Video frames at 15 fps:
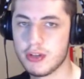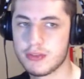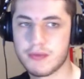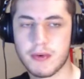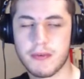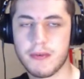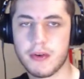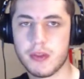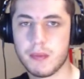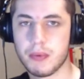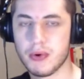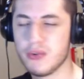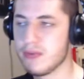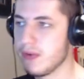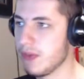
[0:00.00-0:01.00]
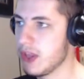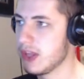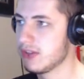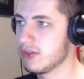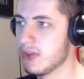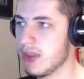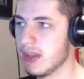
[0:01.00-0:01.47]
Just for further proof of
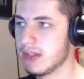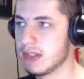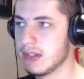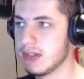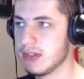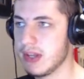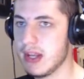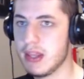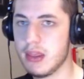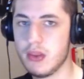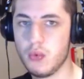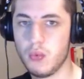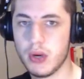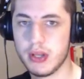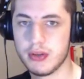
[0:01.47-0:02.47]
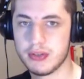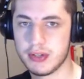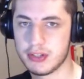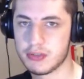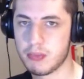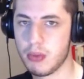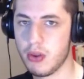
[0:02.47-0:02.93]
this, this is in the Windows
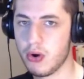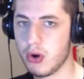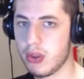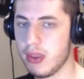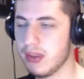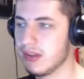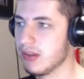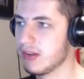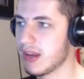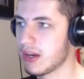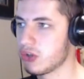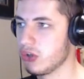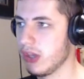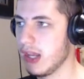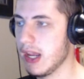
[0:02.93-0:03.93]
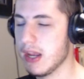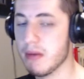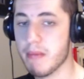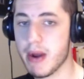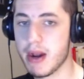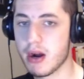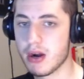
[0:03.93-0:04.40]
Explorer. This is actually
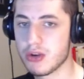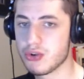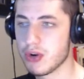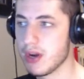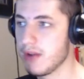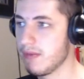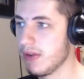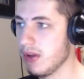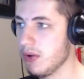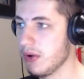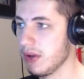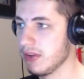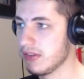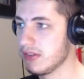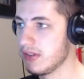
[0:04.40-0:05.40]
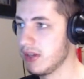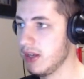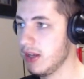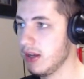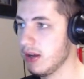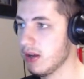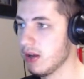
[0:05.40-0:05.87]
in my hard drive. You can
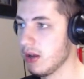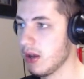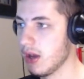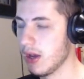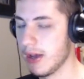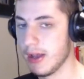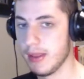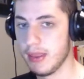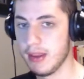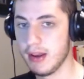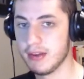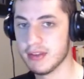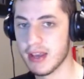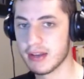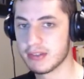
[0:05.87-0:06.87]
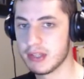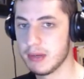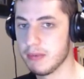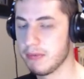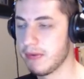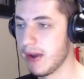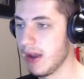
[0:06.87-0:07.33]
see the exact
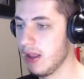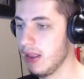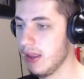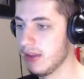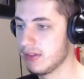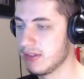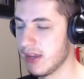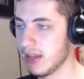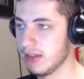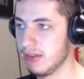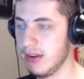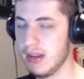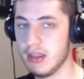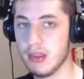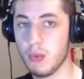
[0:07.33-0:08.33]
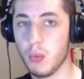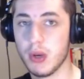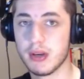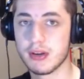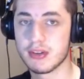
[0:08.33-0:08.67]
same file list as in the